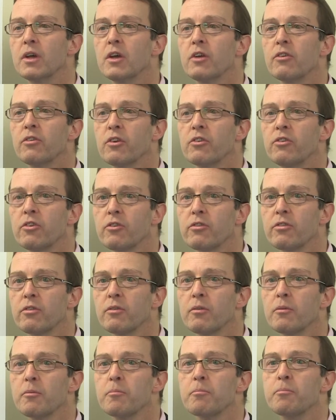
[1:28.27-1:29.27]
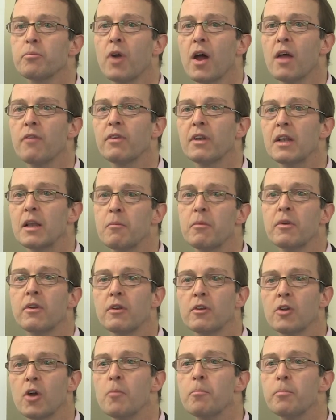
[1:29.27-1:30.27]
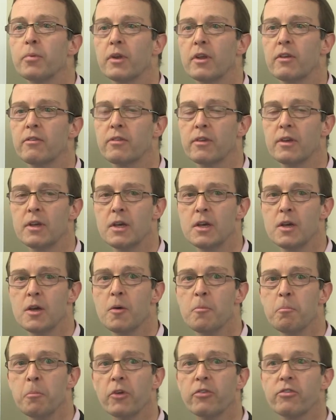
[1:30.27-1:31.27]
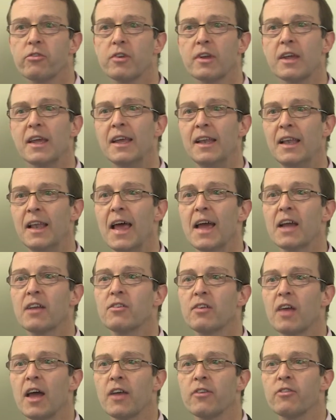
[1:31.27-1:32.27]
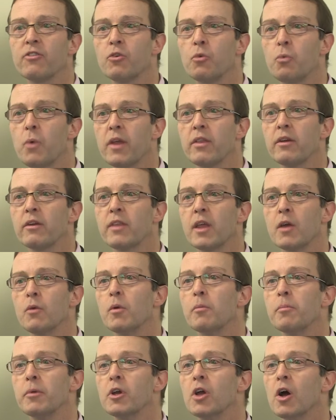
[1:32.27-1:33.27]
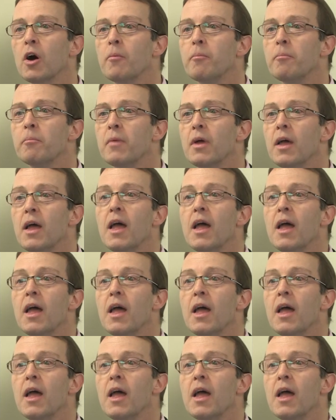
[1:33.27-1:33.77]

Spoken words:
such as private limited companies must elect as to whether they will become